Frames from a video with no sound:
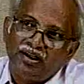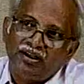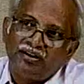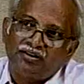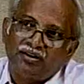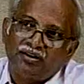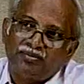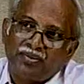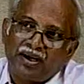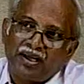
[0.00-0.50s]

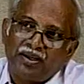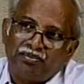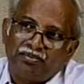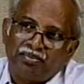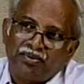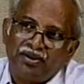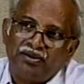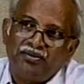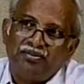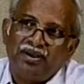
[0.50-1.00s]
length of pipe,
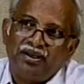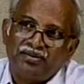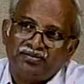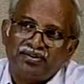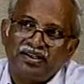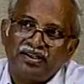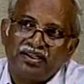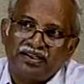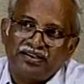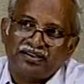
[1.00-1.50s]
it behaves
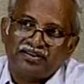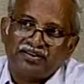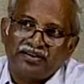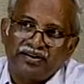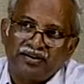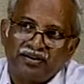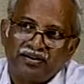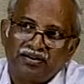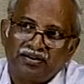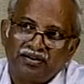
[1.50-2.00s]
like a
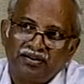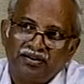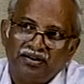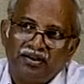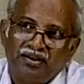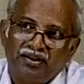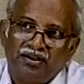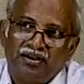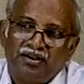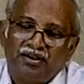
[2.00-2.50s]
string.
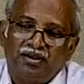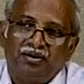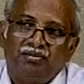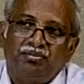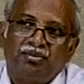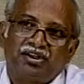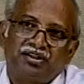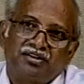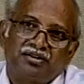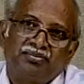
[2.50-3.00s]

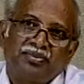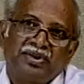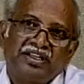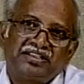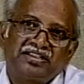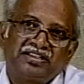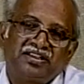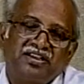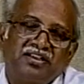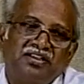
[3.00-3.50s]
But
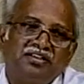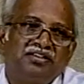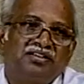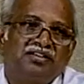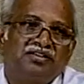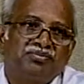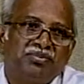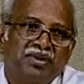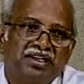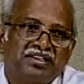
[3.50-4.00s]
basically,
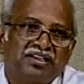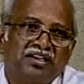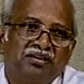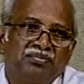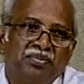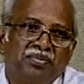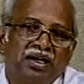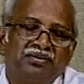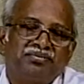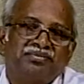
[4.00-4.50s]
these metal
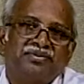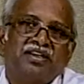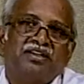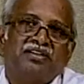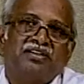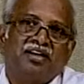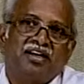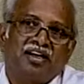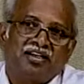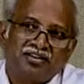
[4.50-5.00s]
pipes are
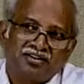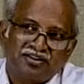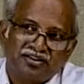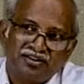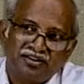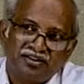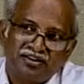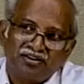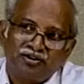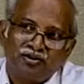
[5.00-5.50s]

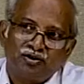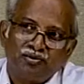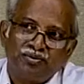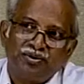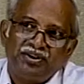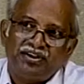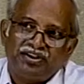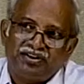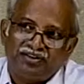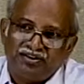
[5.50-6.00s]
considered to
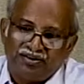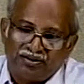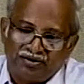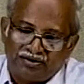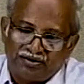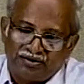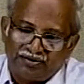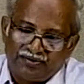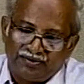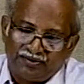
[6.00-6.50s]
be rigid.
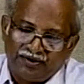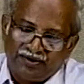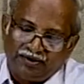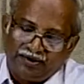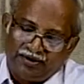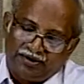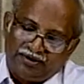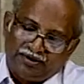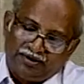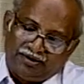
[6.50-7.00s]

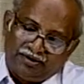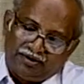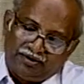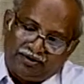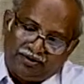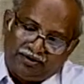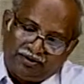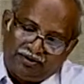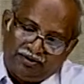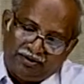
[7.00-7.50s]

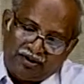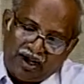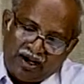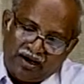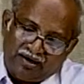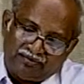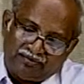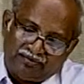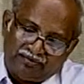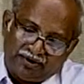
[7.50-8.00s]
You
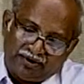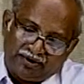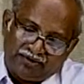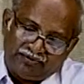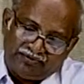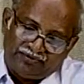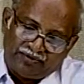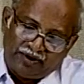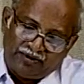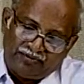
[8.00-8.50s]
have,
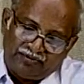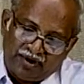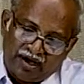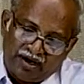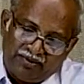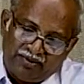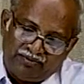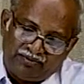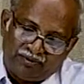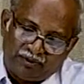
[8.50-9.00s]
if you
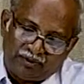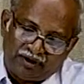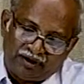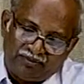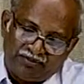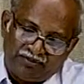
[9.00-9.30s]
have a floating